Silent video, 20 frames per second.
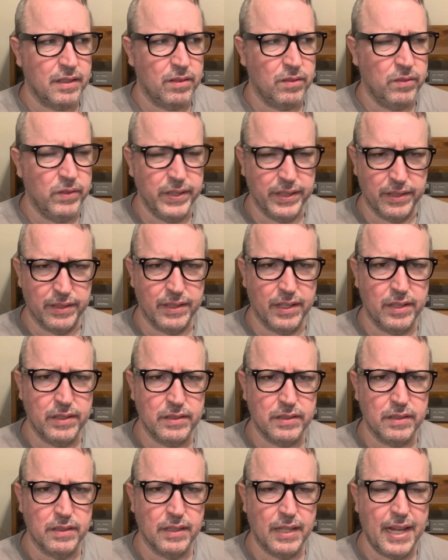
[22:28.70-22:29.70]
wait, that
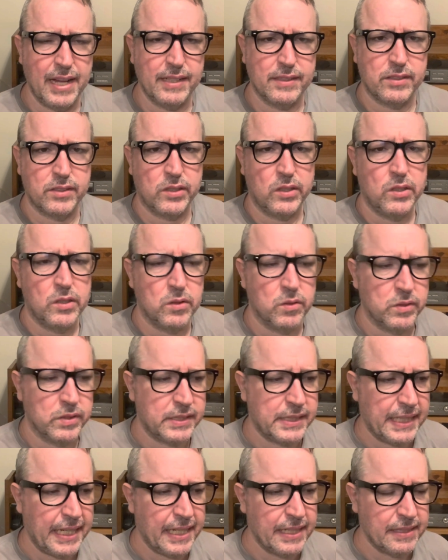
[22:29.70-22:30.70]
last song was
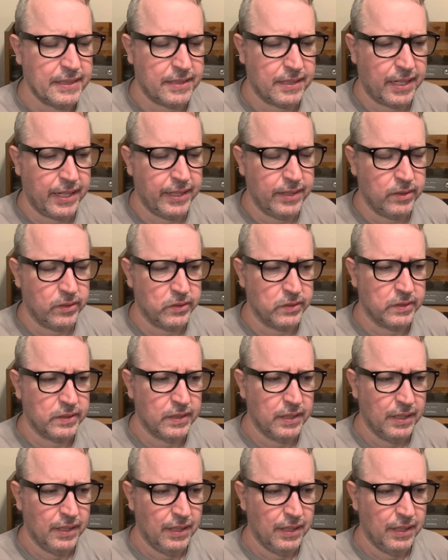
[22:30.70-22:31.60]
the end titles.